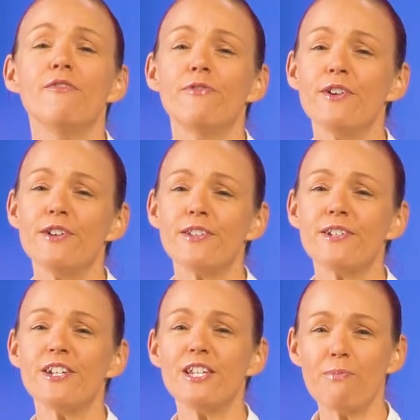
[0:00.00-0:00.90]
First,
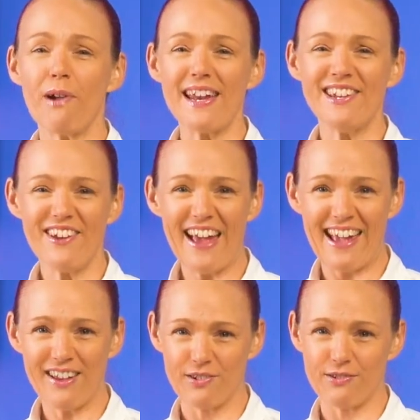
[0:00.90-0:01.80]
she sprained her
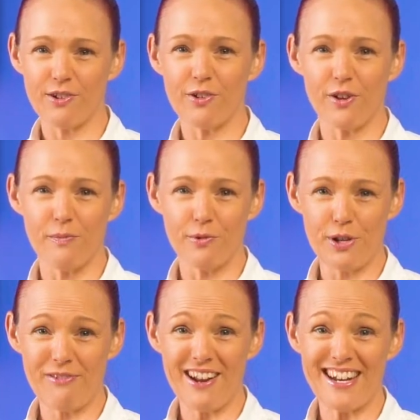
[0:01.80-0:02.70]
ankle on her
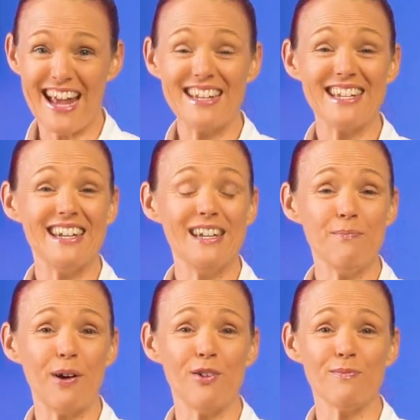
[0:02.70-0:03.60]
morning run and had to
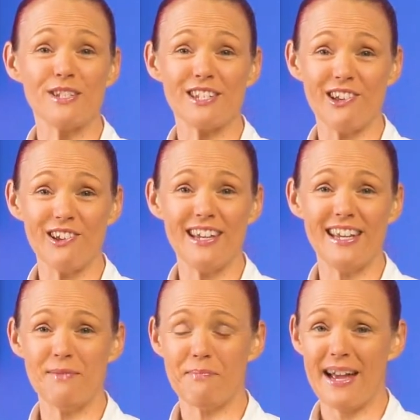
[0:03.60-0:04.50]
limp home slowly
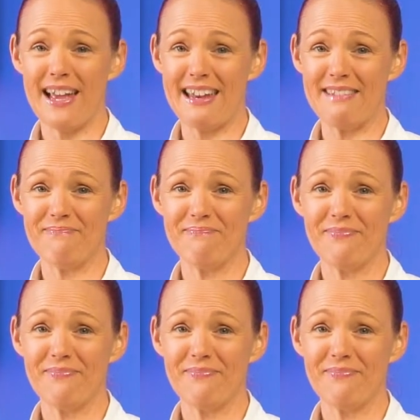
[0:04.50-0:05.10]
in pain,